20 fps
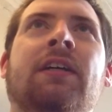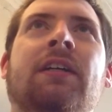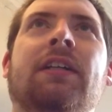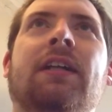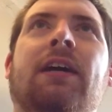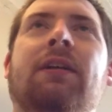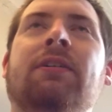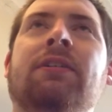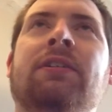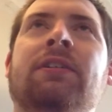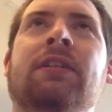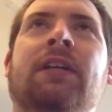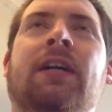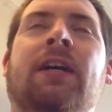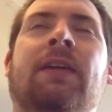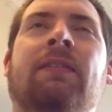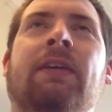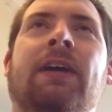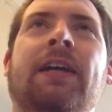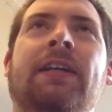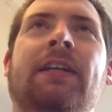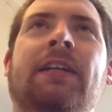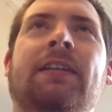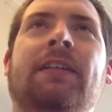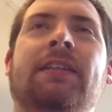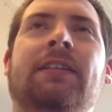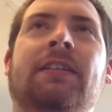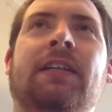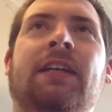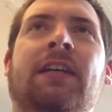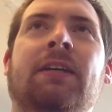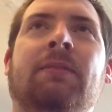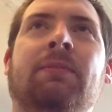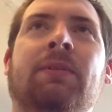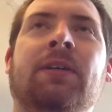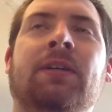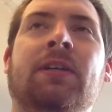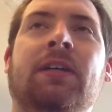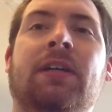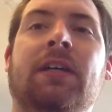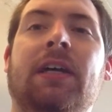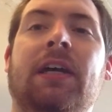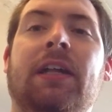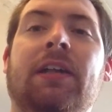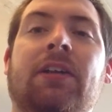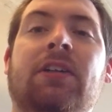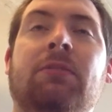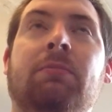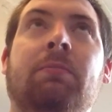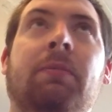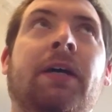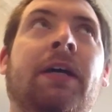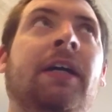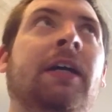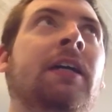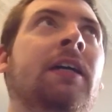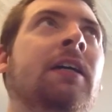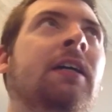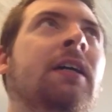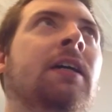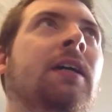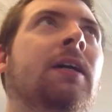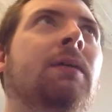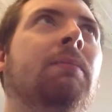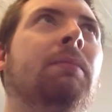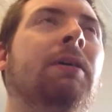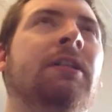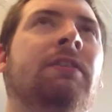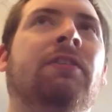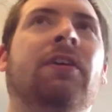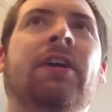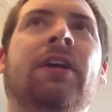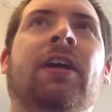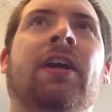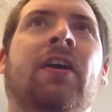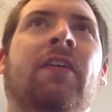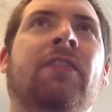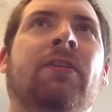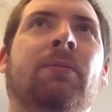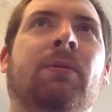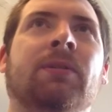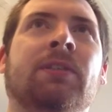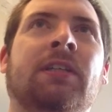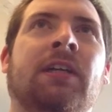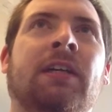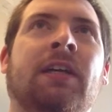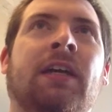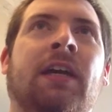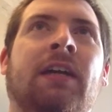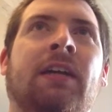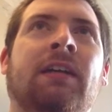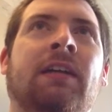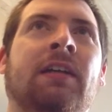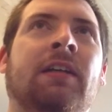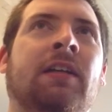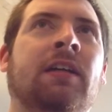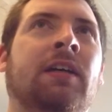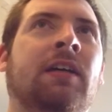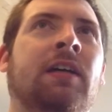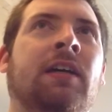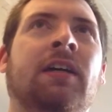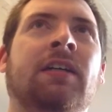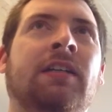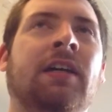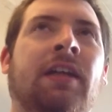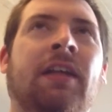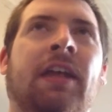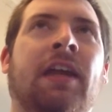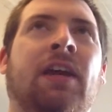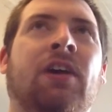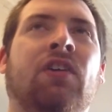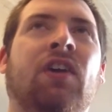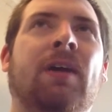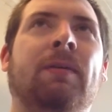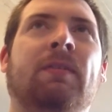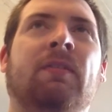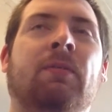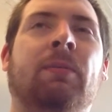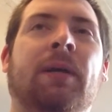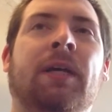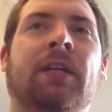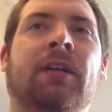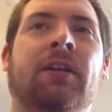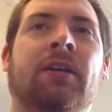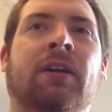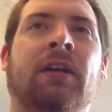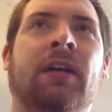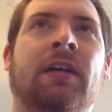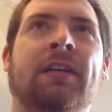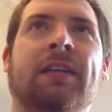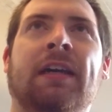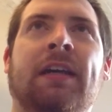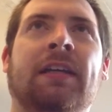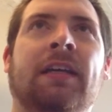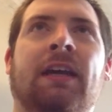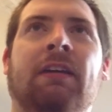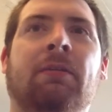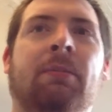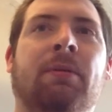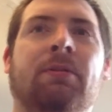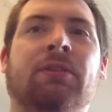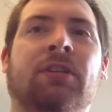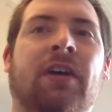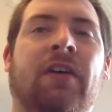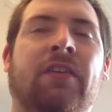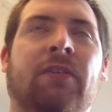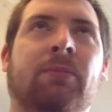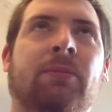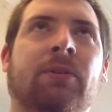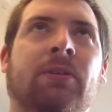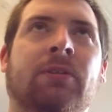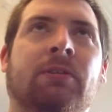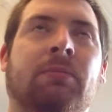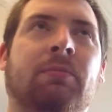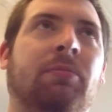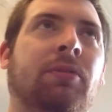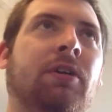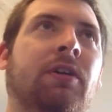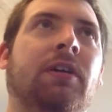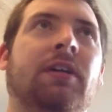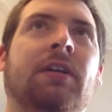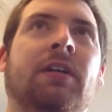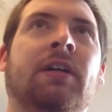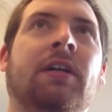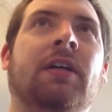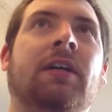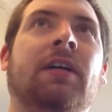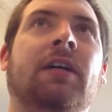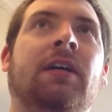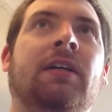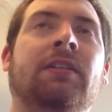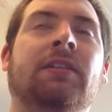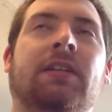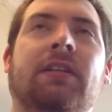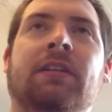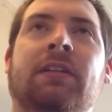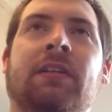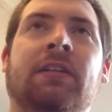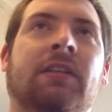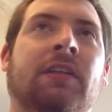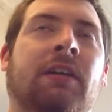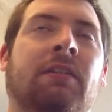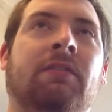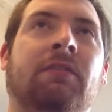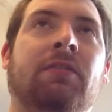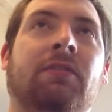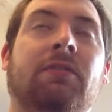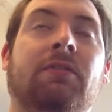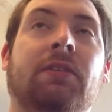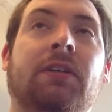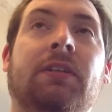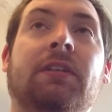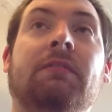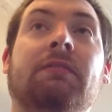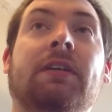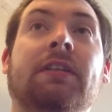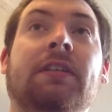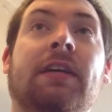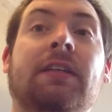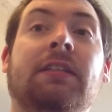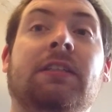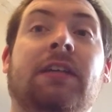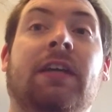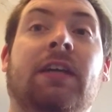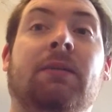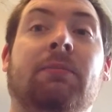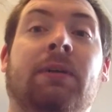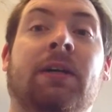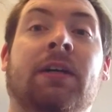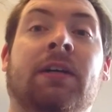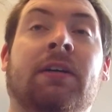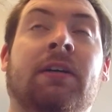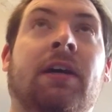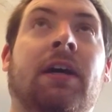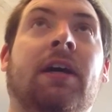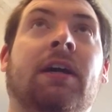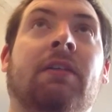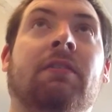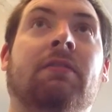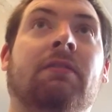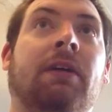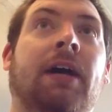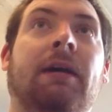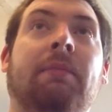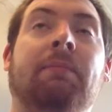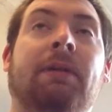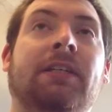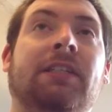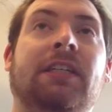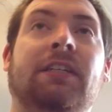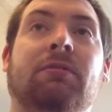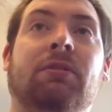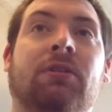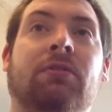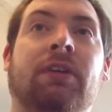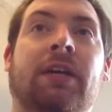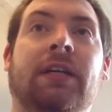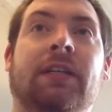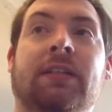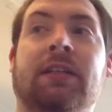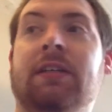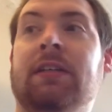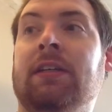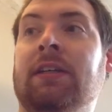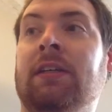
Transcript: Dallas um, AT&T Stadium, it looks big, but it's very comfortable. It's not like, it's not like they crammed everybody in there. I think everybody was comfortable. It's, pretty. it's, it's like, it's a nice stadium, yeah. And I, my seats were great.